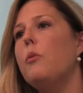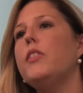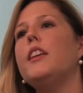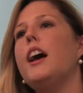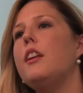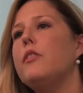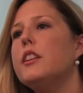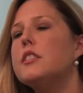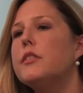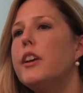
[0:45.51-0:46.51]
With the
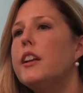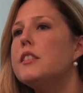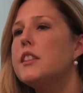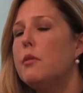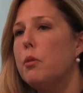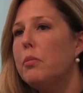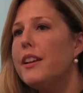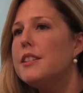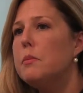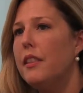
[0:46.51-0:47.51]
advent of enzyme
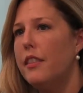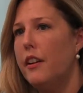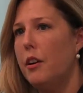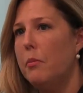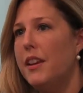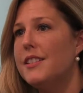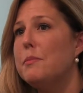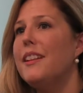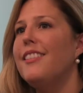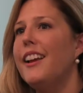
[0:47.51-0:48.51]
replacement therapy,
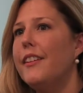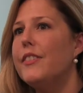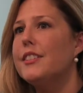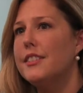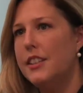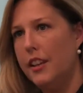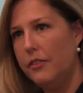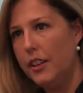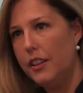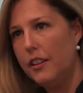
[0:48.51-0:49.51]
it's been
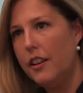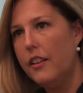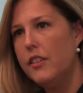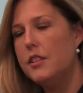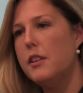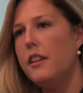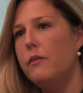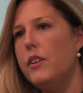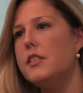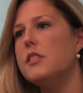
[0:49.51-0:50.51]
life-saving. These
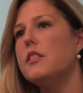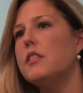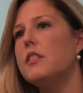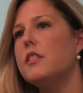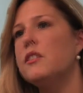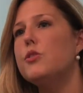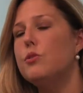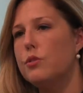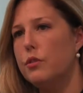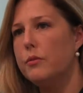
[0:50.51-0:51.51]
infants go on
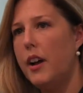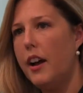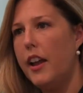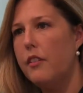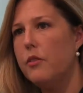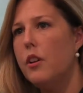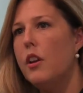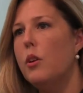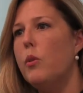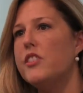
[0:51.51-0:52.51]
to survive,
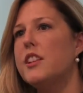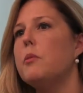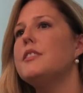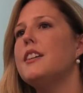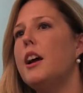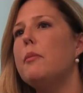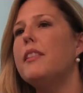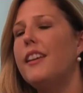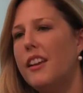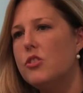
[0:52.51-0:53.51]
whereas they would die
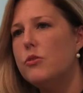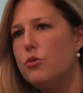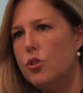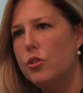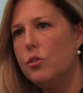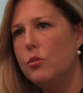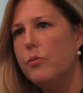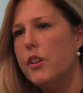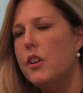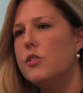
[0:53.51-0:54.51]
by the age of two.
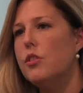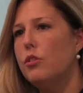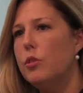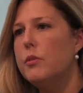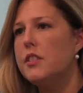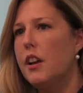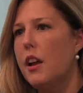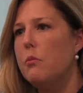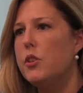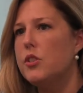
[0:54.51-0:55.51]
So
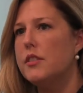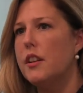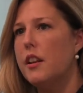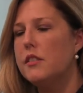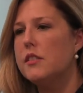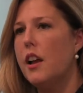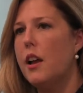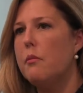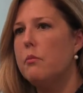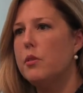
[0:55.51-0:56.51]
Lumizyme, which is an
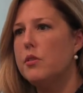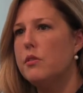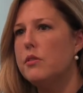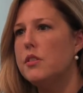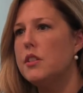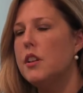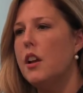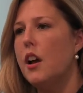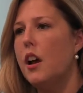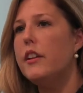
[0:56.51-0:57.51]
enzyme produced
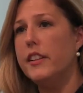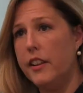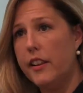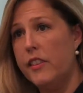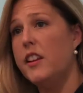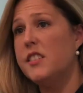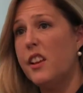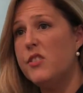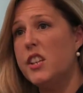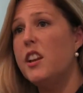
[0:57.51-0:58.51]
that is
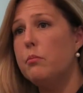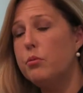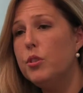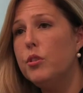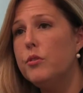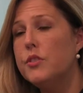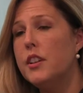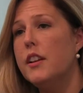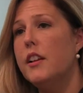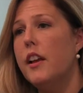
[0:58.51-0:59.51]
FDA
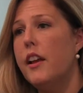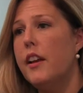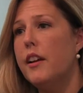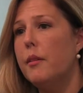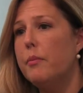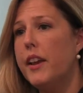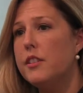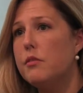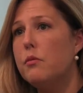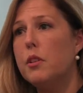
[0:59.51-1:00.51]
approved,
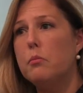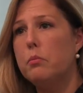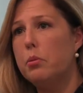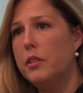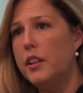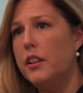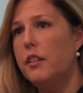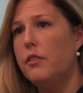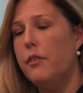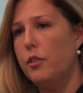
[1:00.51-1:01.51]
has
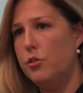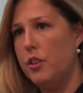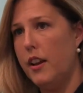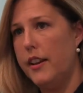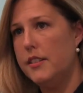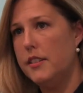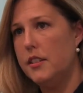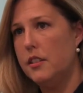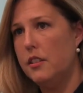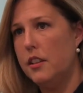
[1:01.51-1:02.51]
completely revolutionized
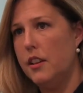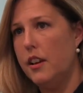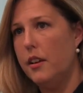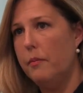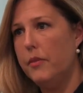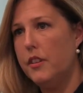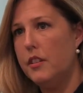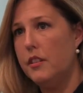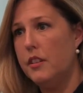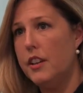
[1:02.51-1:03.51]

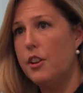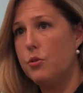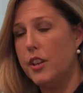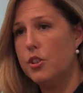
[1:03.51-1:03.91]
the natural